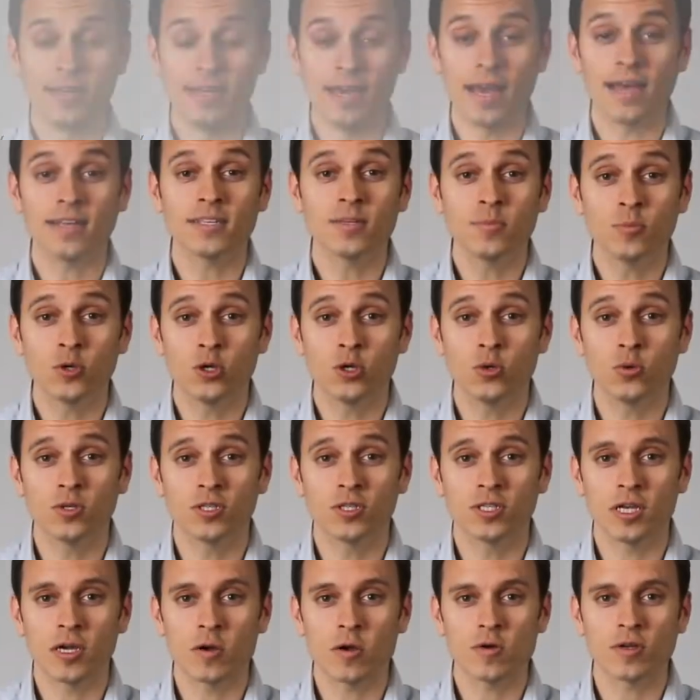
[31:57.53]
The SMQ
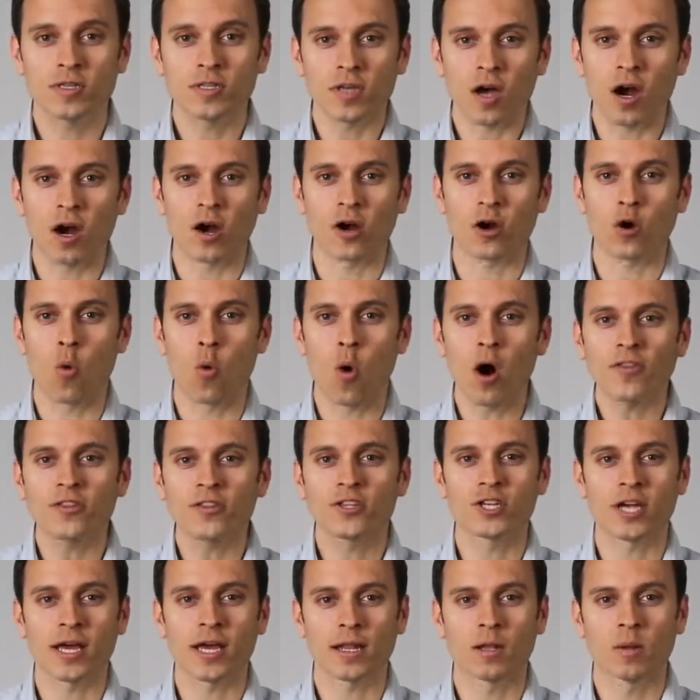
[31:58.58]
series are
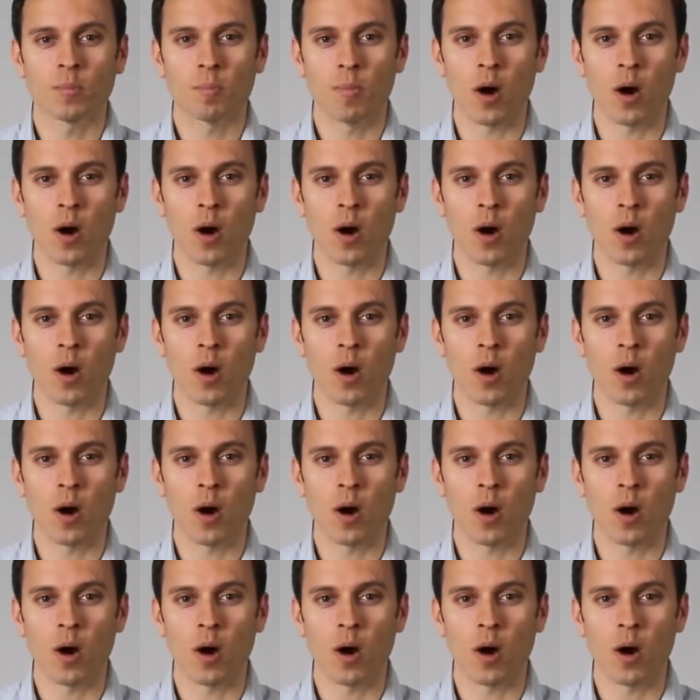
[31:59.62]
quad-channel